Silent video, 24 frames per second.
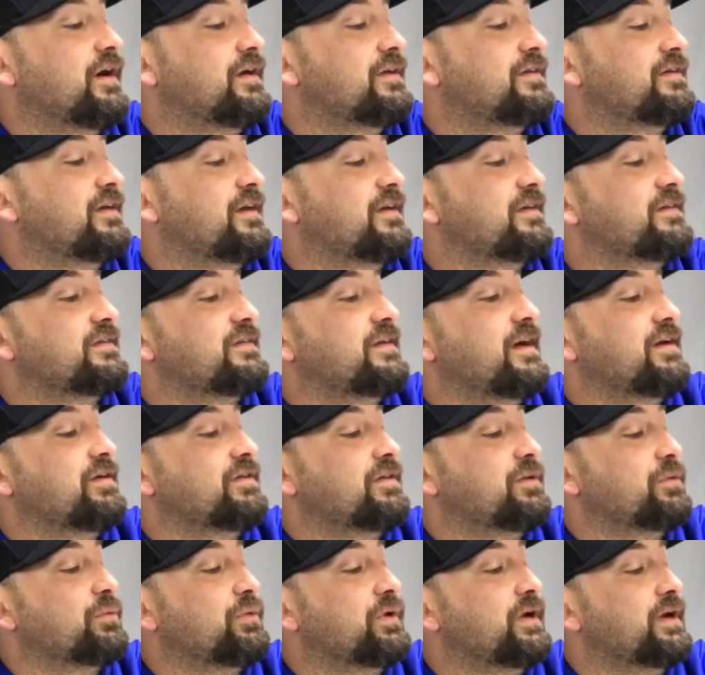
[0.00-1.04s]
test out
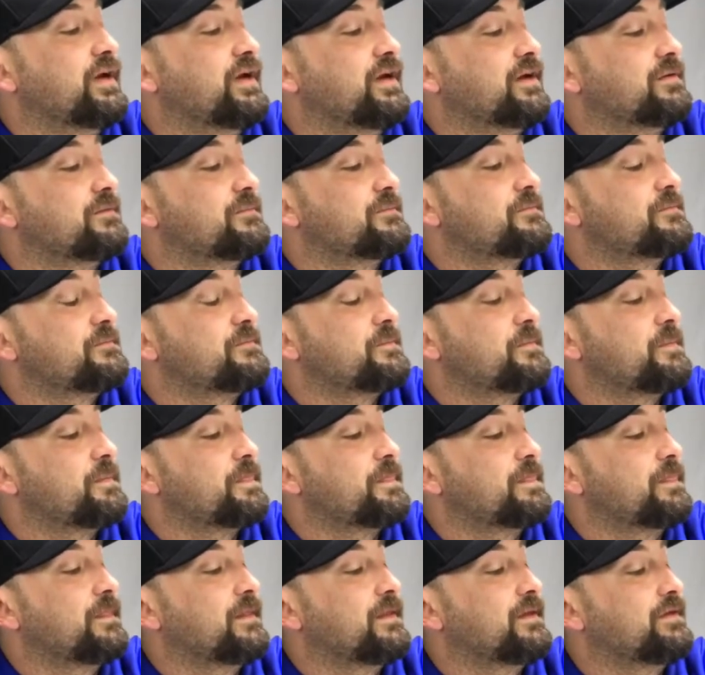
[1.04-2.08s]
the wing
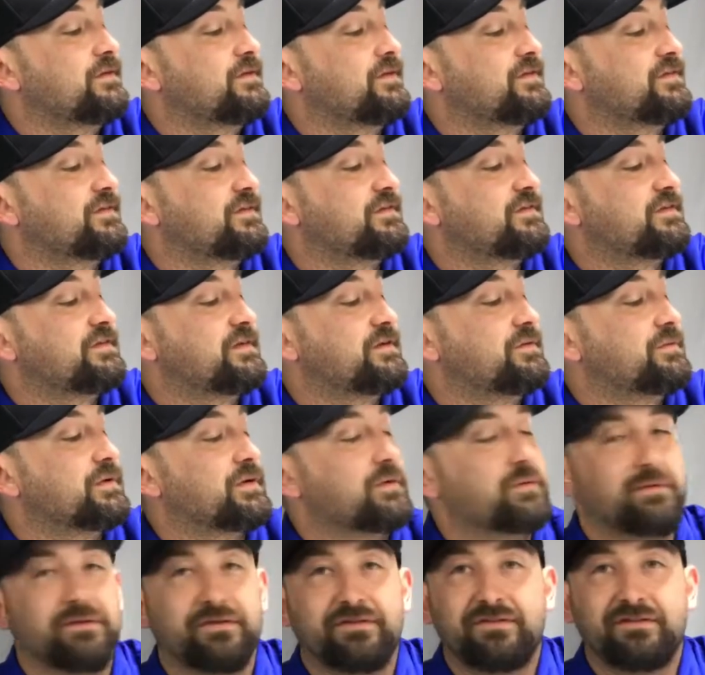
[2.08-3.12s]
just to see
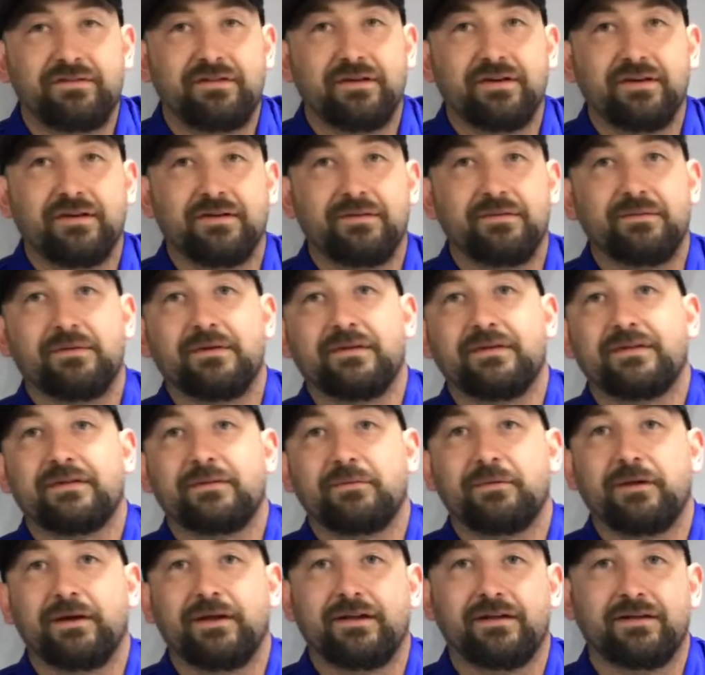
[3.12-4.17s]
where we stood with
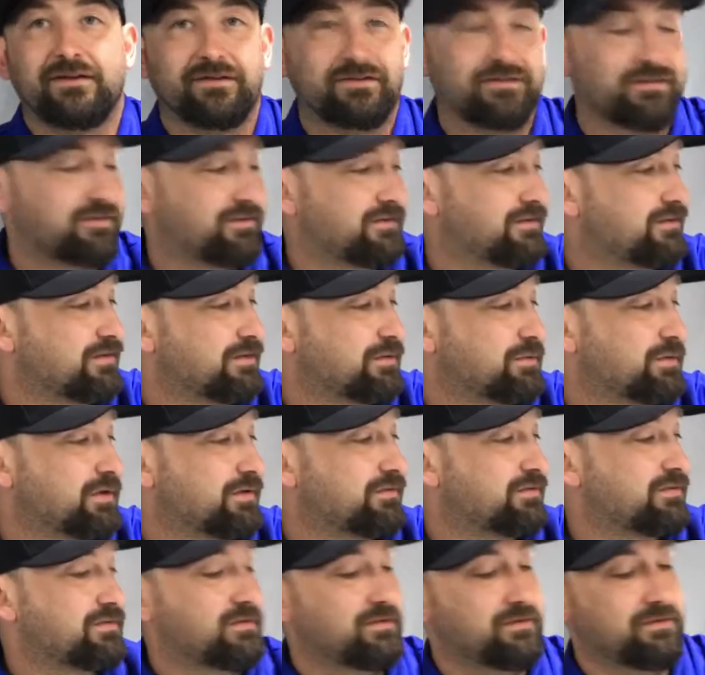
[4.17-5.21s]
competitors, because he took one
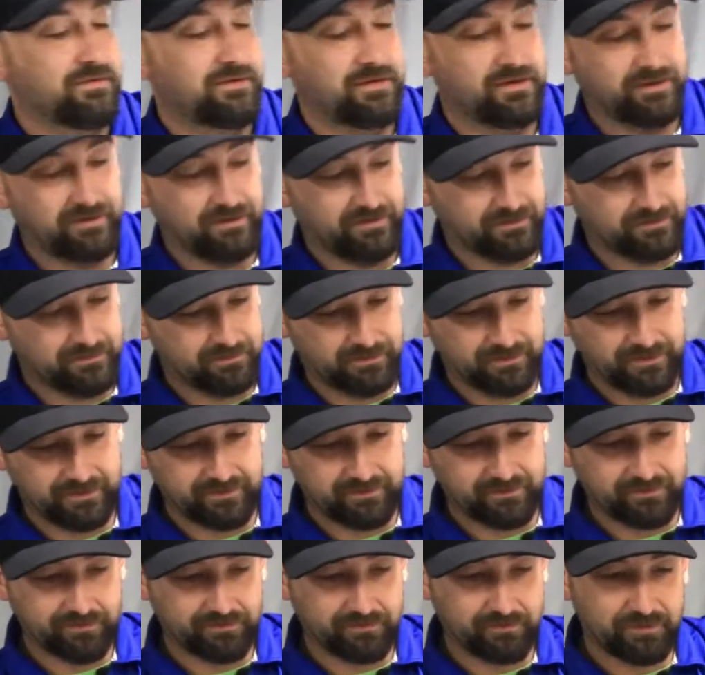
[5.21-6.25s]
of the
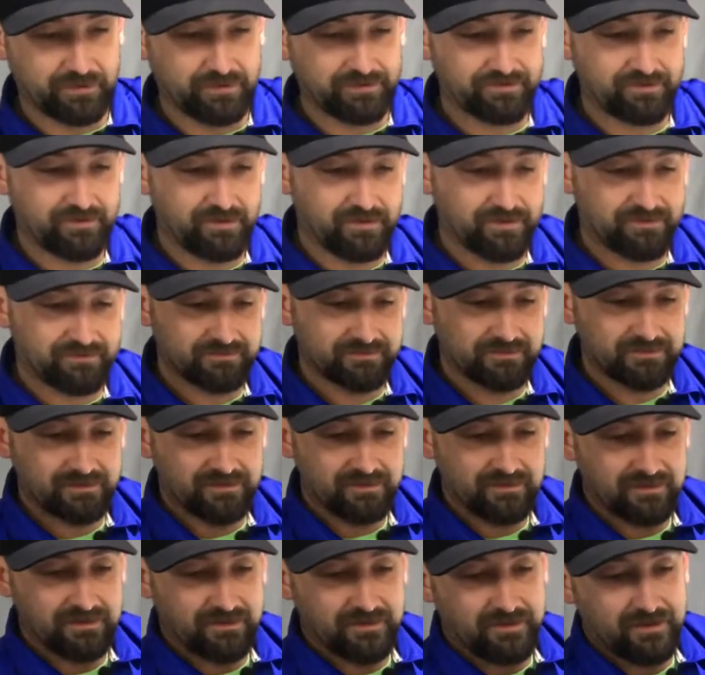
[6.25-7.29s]
competitor wings off.
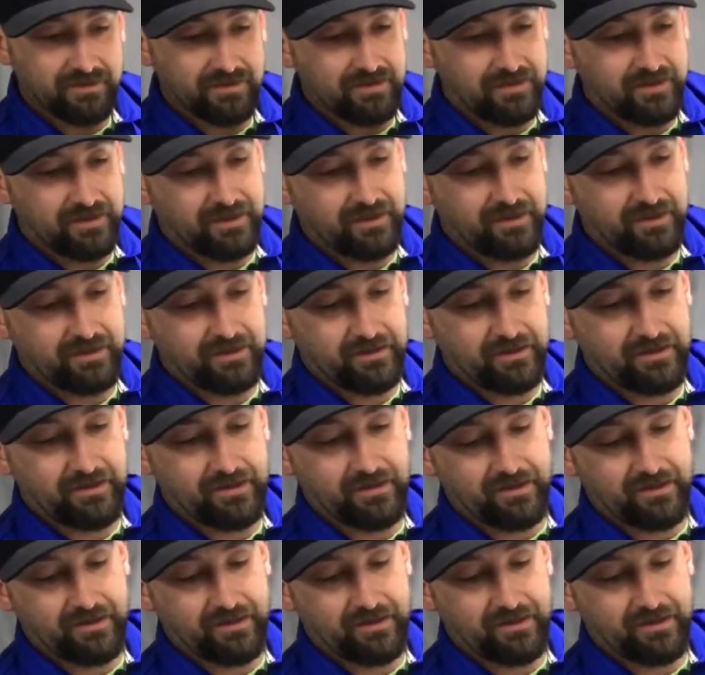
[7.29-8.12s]
And